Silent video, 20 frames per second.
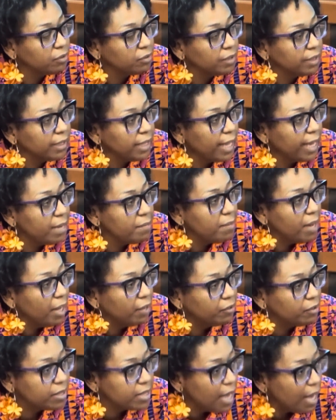Elaine
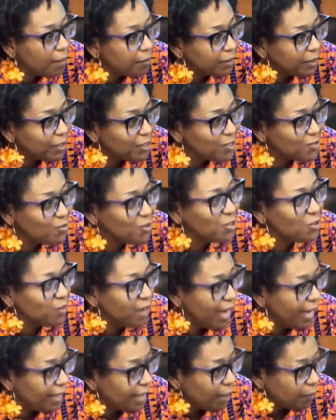Bonner Tompkins, which we
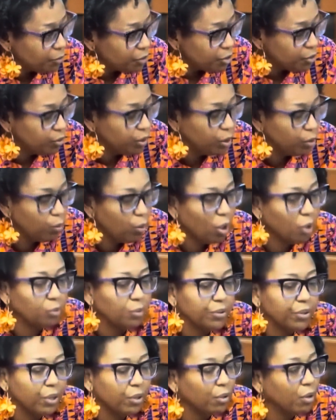had the opportunity to work
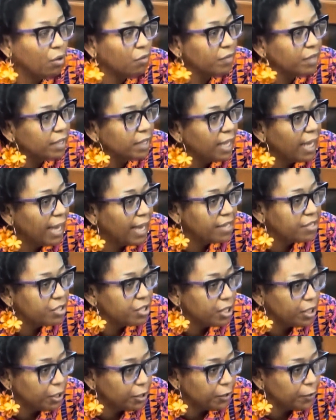with her over the last
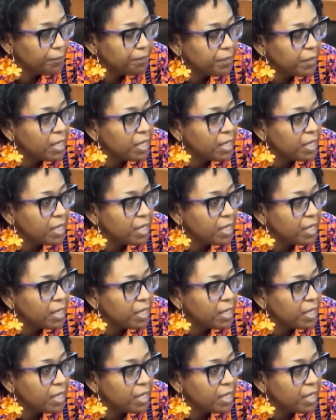year,